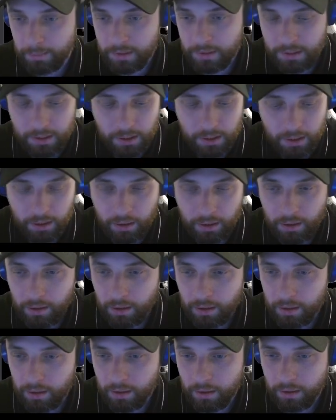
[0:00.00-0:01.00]
study,
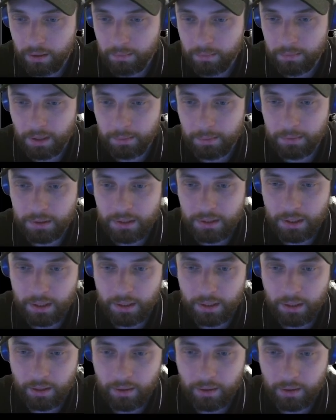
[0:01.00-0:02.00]

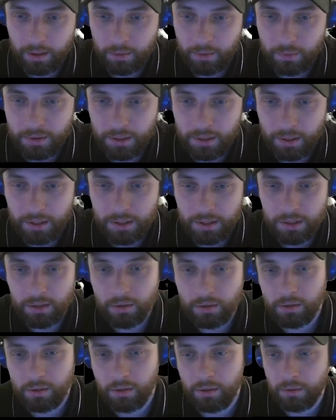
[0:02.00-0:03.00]
and then we say
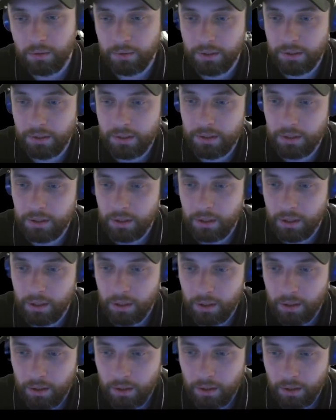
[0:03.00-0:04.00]
assert loaded.
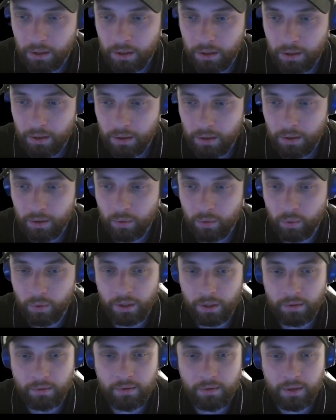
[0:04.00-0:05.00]
We're
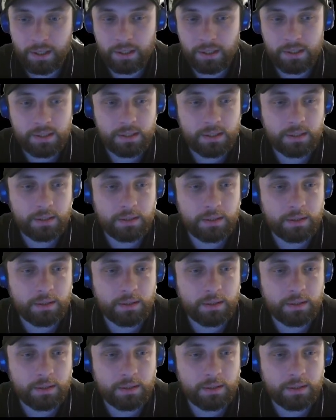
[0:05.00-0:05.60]
gonna run it.